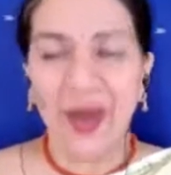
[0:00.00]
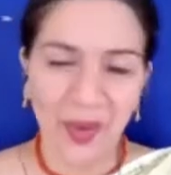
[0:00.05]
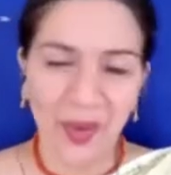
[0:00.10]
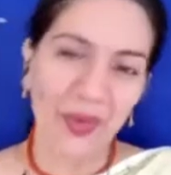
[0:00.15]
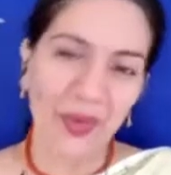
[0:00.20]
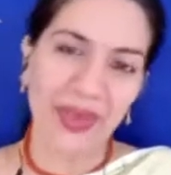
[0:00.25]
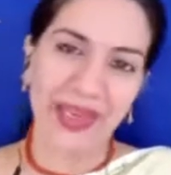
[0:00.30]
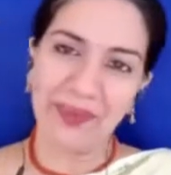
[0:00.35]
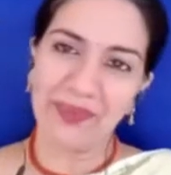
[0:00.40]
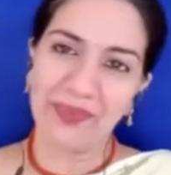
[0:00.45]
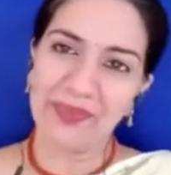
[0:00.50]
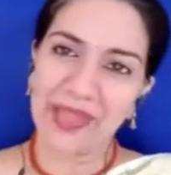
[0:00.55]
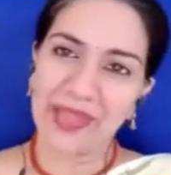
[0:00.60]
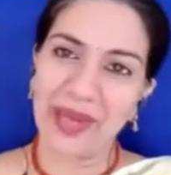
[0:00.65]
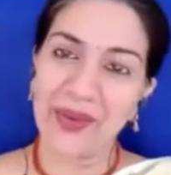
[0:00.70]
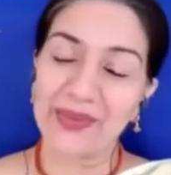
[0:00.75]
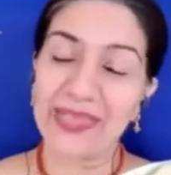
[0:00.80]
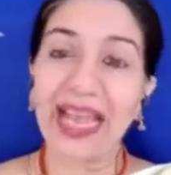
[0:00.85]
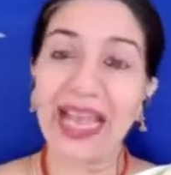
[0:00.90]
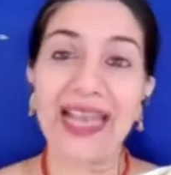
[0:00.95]
Okay,
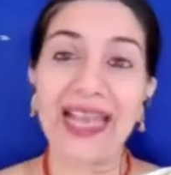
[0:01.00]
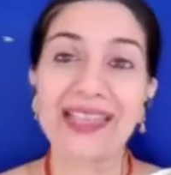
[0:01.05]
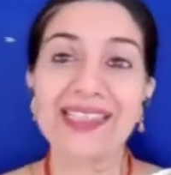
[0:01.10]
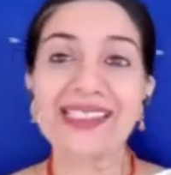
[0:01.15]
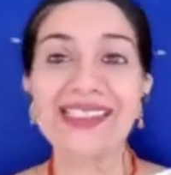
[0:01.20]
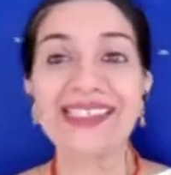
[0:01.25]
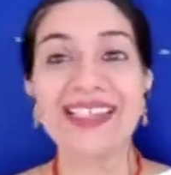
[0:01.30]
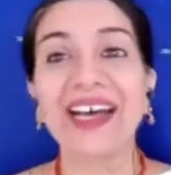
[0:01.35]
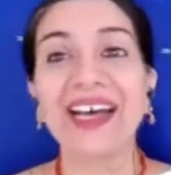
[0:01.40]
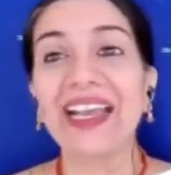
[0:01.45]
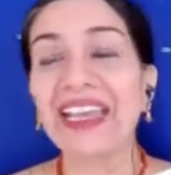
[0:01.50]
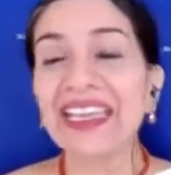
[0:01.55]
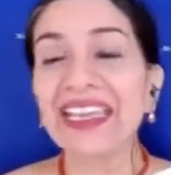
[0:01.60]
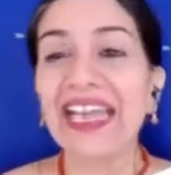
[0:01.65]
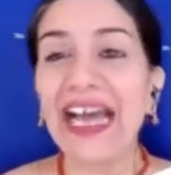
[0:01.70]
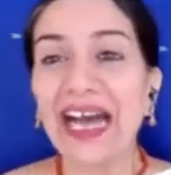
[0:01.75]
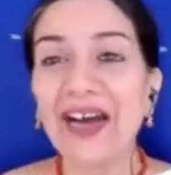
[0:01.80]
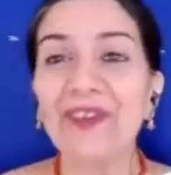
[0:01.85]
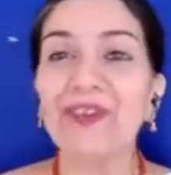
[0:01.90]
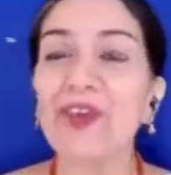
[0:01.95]
now that's
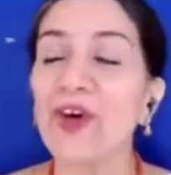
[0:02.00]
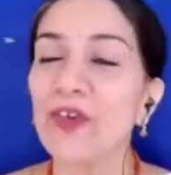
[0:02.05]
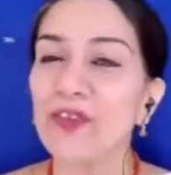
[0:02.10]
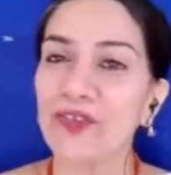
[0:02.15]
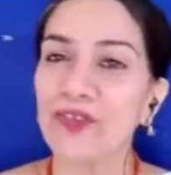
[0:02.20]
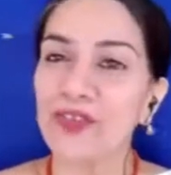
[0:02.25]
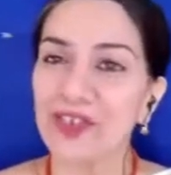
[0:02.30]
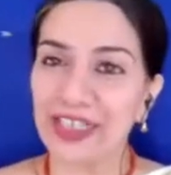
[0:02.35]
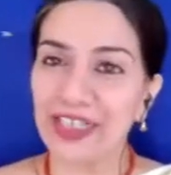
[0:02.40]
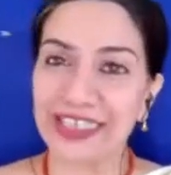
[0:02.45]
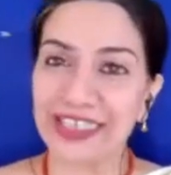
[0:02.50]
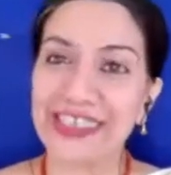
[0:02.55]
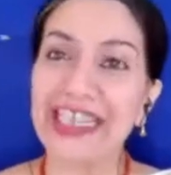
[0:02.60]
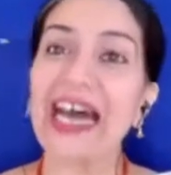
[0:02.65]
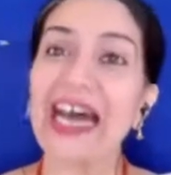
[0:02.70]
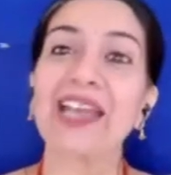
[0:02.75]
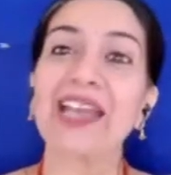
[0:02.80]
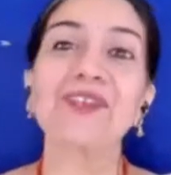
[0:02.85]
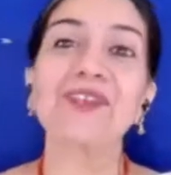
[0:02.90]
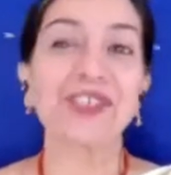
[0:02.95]
enough of
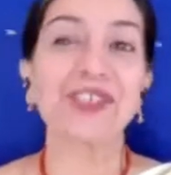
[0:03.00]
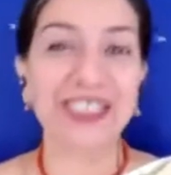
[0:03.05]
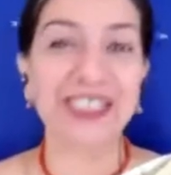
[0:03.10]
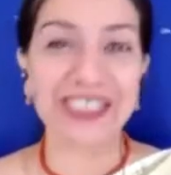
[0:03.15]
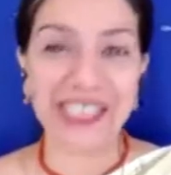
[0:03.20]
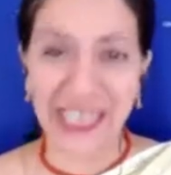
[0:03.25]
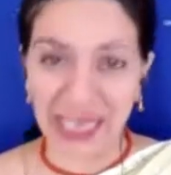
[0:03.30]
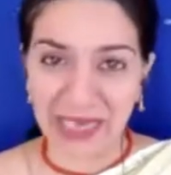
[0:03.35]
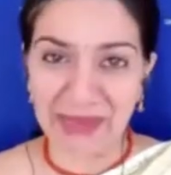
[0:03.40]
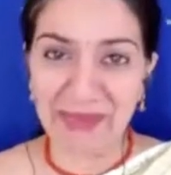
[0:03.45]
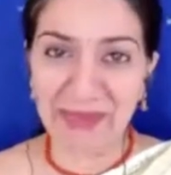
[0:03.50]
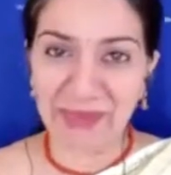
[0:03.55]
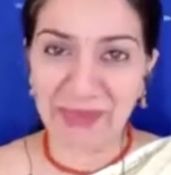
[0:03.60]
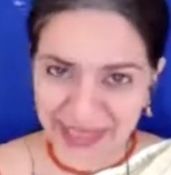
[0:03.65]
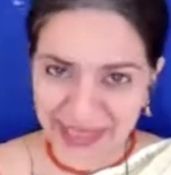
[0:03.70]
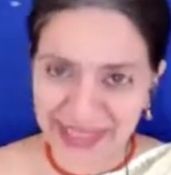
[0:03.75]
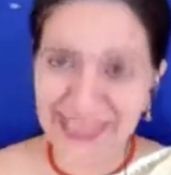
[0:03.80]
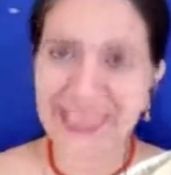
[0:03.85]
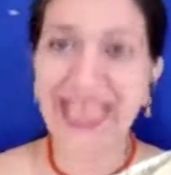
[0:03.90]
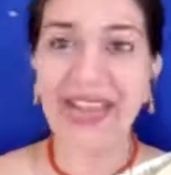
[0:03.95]
Gyan for the time
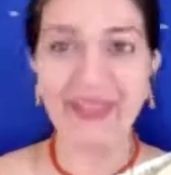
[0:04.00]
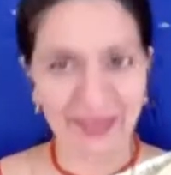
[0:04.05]
being.